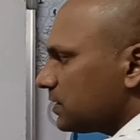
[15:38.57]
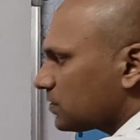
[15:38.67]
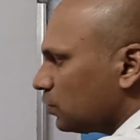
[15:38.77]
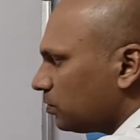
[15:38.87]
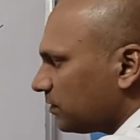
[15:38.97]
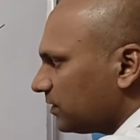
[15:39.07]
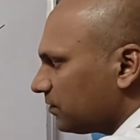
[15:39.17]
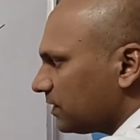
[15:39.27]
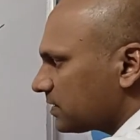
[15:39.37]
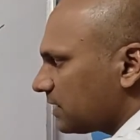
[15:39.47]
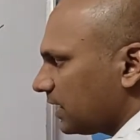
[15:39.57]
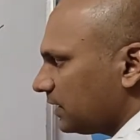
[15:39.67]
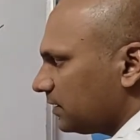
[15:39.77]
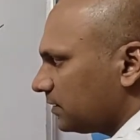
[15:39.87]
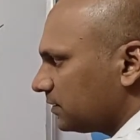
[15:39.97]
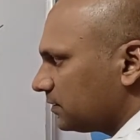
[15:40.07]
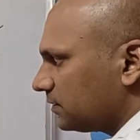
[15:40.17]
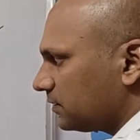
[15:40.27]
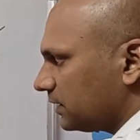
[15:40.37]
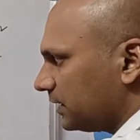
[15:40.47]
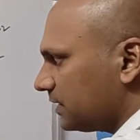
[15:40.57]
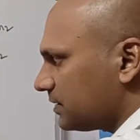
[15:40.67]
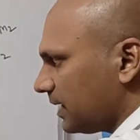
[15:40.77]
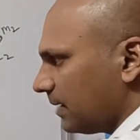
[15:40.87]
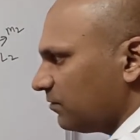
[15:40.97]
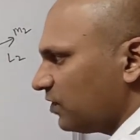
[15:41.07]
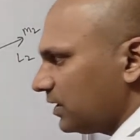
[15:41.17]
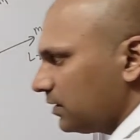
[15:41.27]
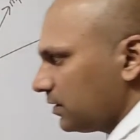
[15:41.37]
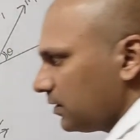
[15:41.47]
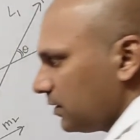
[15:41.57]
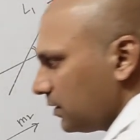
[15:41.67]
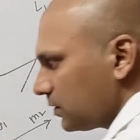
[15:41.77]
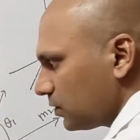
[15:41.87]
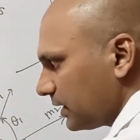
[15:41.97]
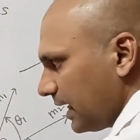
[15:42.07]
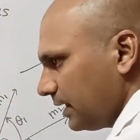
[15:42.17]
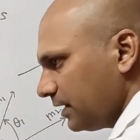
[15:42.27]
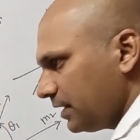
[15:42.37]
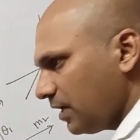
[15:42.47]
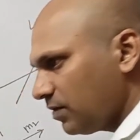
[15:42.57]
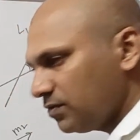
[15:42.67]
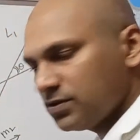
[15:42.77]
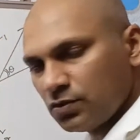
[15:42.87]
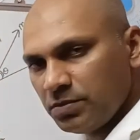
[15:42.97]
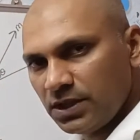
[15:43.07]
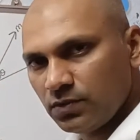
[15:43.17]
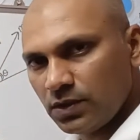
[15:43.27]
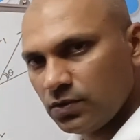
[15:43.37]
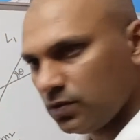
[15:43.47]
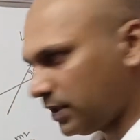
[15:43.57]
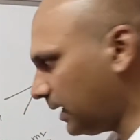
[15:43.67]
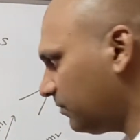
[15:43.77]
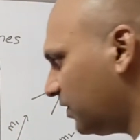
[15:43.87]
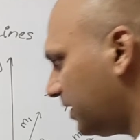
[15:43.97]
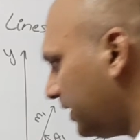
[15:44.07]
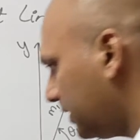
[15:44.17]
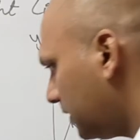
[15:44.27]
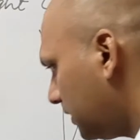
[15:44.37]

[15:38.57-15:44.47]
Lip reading: the slope of the first line? It is m1. So tan theta 1 should be equal to m1, right?